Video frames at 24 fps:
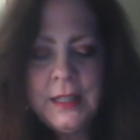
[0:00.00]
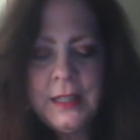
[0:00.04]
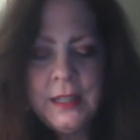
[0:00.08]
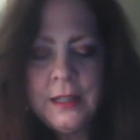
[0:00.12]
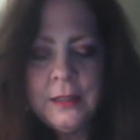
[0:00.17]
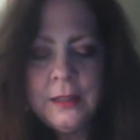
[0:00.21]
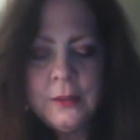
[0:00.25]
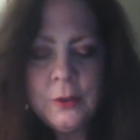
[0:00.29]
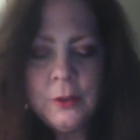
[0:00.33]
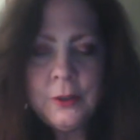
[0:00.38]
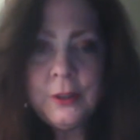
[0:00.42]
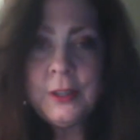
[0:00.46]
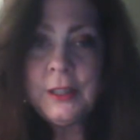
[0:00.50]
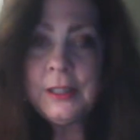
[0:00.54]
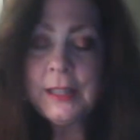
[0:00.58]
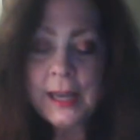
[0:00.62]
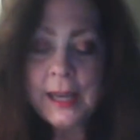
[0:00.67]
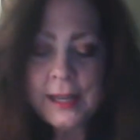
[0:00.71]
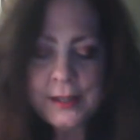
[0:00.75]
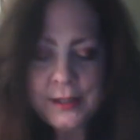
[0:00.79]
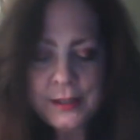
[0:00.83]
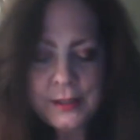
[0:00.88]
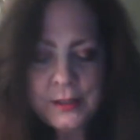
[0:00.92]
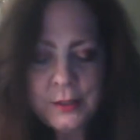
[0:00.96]
Laura
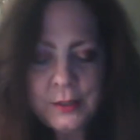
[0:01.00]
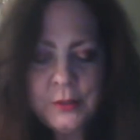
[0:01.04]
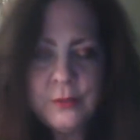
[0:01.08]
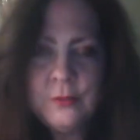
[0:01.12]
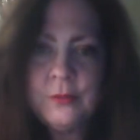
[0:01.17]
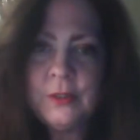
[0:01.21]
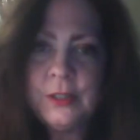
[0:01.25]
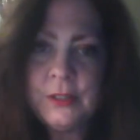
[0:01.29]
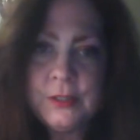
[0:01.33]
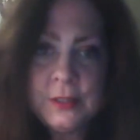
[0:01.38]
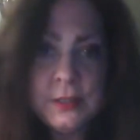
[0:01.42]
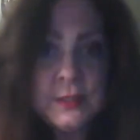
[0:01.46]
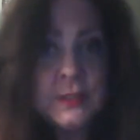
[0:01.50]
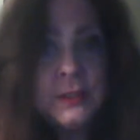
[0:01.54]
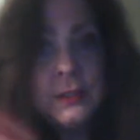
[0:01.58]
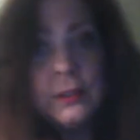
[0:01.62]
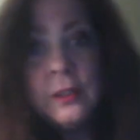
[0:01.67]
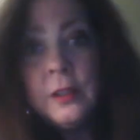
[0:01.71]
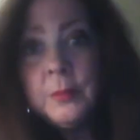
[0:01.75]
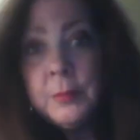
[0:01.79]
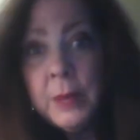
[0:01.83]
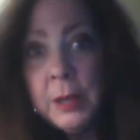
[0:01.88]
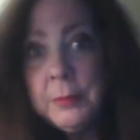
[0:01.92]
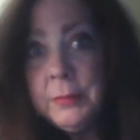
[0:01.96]
Laddick, because it's still
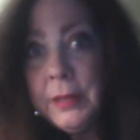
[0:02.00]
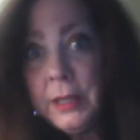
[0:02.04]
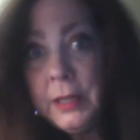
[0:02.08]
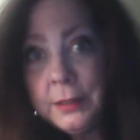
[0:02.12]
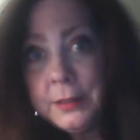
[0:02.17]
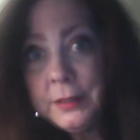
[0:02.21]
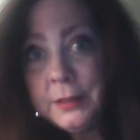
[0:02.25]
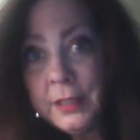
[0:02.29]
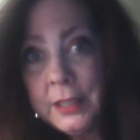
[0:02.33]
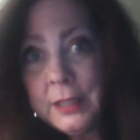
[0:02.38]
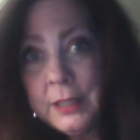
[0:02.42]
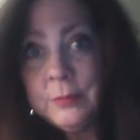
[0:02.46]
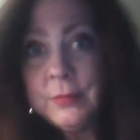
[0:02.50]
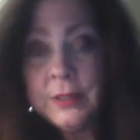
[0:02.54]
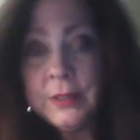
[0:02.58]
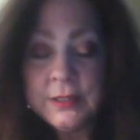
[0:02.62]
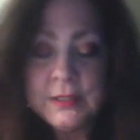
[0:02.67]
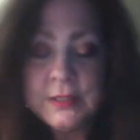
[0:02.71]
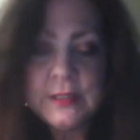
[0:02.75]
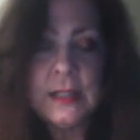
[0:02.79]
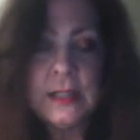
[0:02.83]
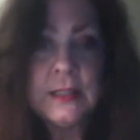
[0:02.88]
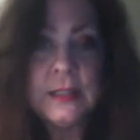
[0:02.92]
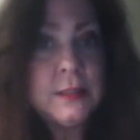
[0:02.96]
in my maiden name,
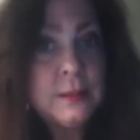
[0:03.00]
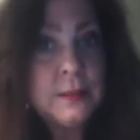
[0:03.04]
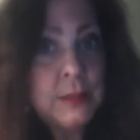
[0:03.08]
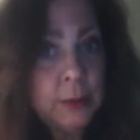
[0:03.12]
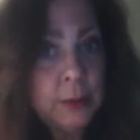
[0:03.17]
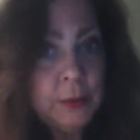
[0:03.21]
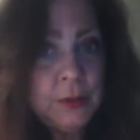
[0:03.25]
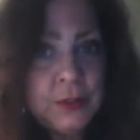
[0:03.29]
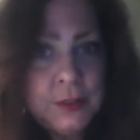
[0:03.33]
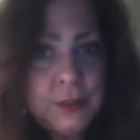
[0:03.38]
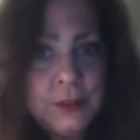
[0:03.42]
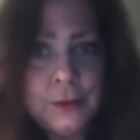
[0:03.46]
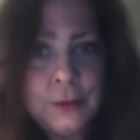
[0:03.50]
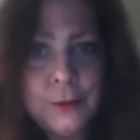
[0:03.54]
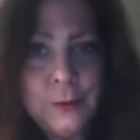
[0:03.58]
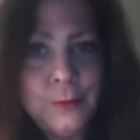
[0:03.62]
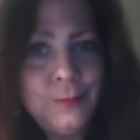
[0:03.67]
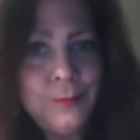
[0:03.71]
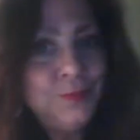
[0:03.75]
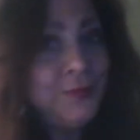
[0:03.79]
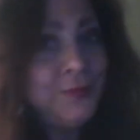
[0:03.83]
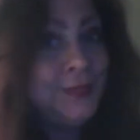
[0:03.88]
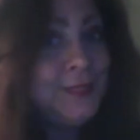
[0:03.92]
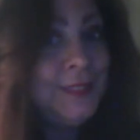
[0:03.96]
as I was still
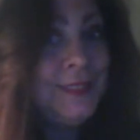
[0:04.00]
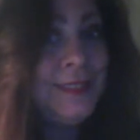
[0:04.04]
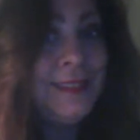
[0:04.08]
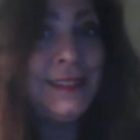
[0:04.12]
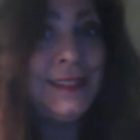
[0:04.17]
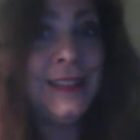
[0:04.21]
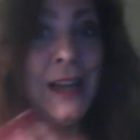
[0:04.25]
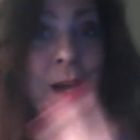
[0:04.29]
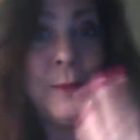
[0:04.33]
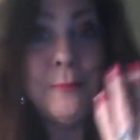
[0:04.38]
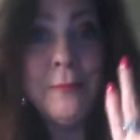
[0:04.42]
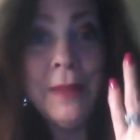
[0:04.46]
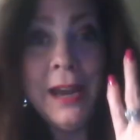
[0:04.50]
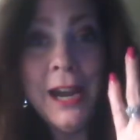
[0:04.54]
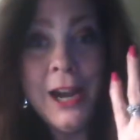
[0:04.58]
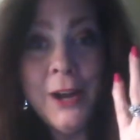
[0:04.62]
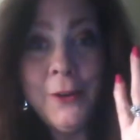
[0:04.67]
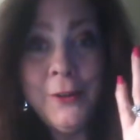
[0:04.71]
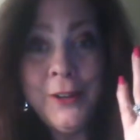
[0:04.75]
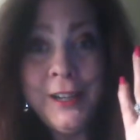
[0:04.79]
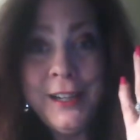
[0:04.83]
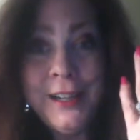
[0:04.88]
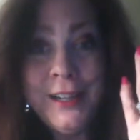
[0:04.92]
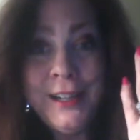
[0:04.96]
not
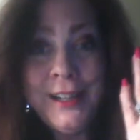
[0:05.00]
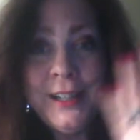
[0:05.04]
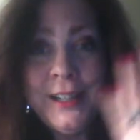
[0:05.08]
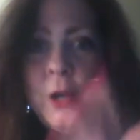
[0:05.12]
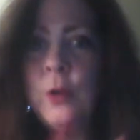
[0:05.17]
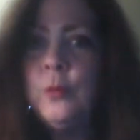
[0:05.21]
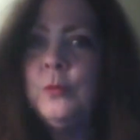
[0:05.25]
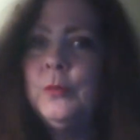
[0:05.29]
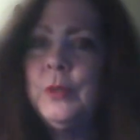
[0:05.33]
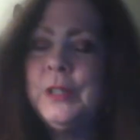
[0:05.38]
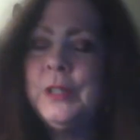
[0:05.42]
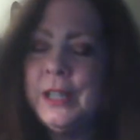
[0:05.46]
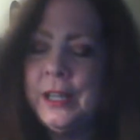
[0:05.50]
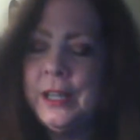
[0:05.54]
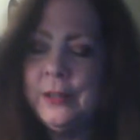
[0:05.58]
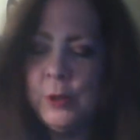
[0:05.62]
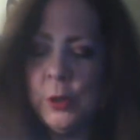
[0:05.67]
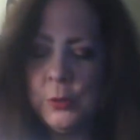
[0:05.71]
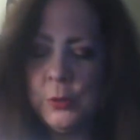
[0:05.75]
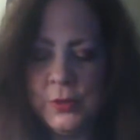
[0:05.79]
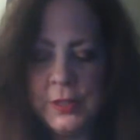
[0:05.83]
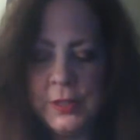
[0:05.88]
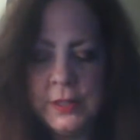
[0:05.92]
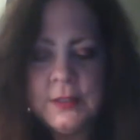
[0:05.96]
married when I
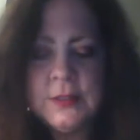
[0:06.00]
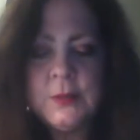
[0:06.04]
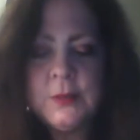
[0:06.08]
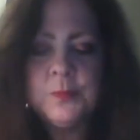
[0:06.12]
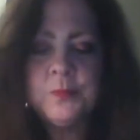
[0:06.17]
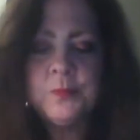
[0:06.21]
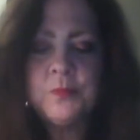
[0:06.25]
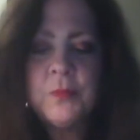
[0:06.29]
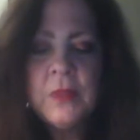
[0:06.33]
wrote this,